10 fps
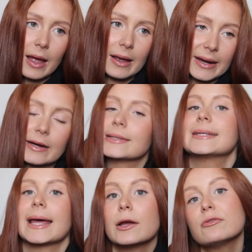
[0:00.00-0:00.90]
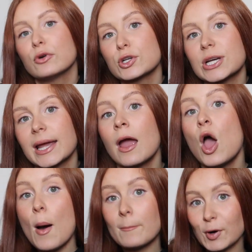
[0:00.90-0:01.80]
here today, unfortunately.
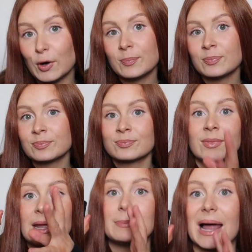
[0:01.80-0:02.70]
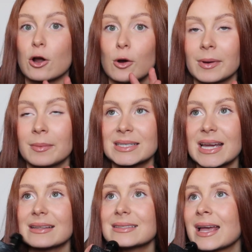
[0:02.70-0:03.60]
But Black Opium
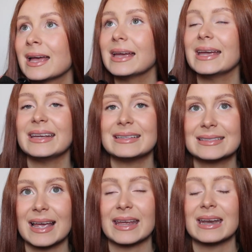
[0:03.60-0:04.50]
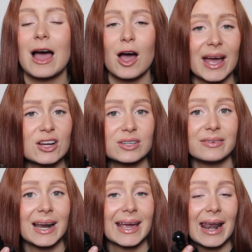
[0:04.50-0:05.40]
Intense, insane. I actually
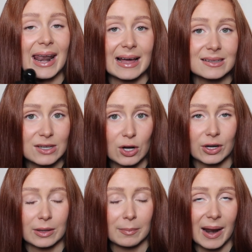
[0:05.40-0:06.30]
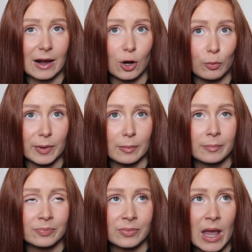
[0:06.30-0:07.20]
feel like it lasts longer than Black Opium.